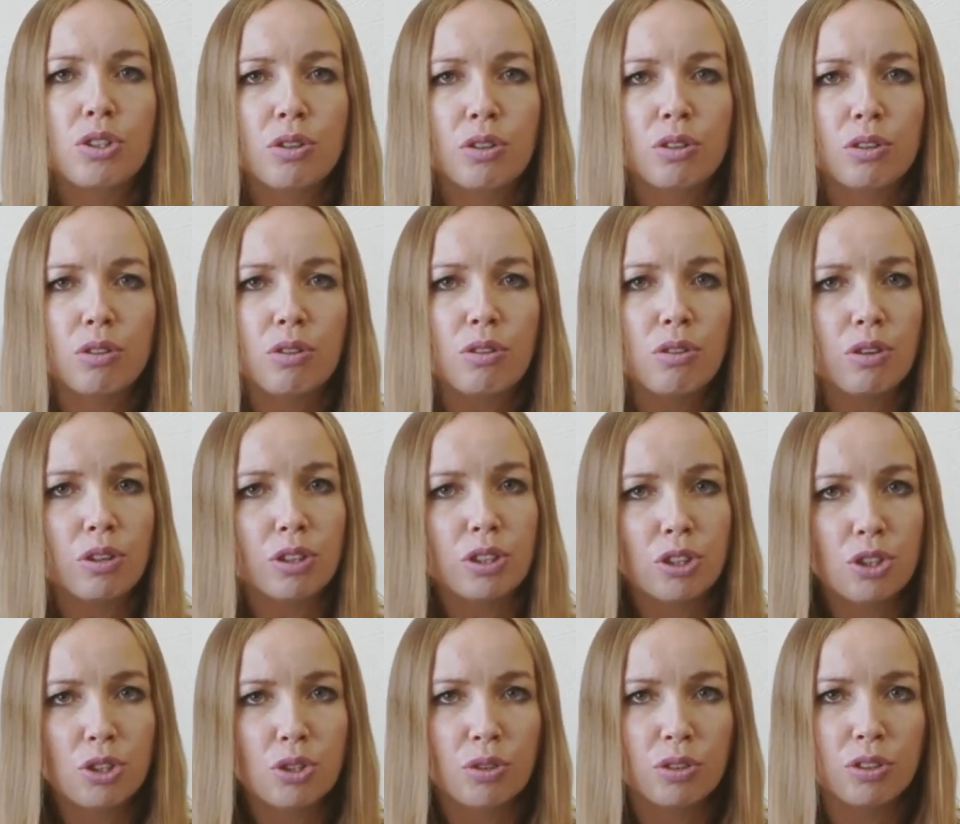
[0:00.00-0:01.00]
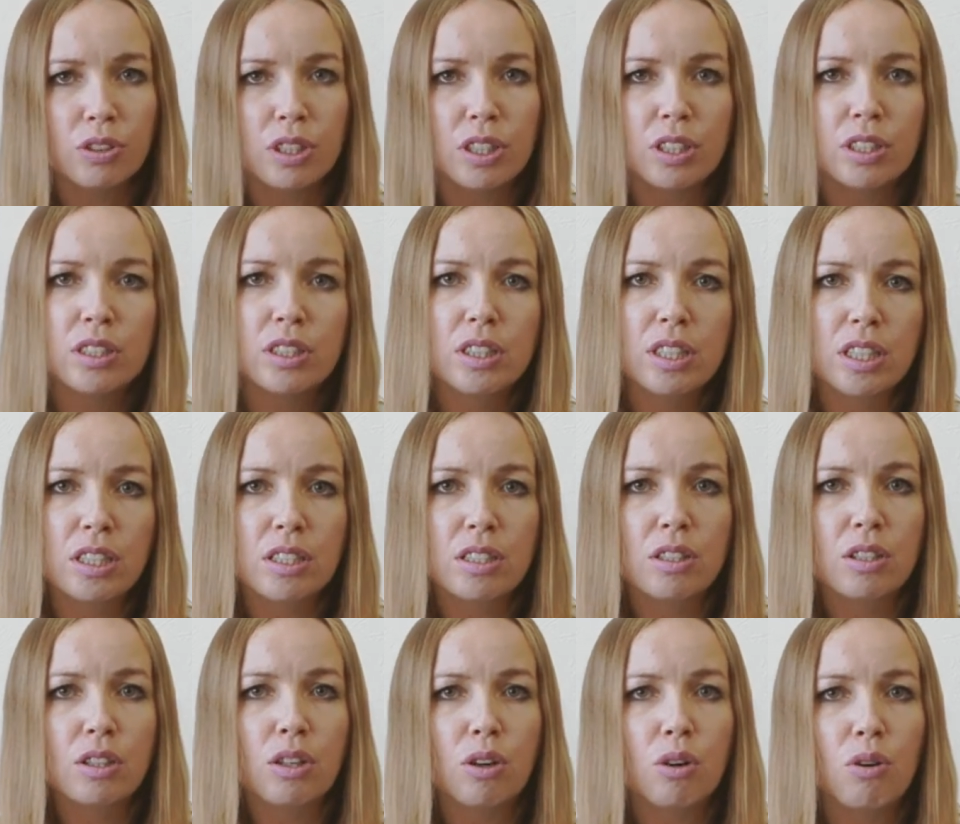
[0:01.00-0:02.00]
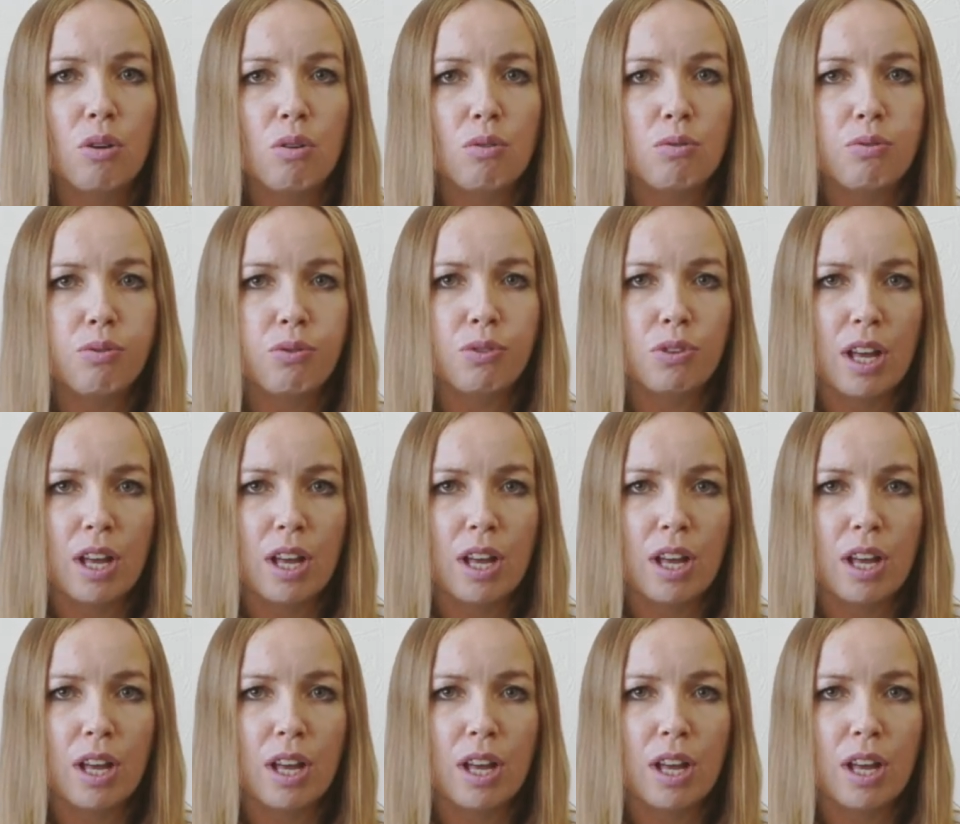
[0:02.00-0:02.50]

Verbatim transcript: or, internal disk of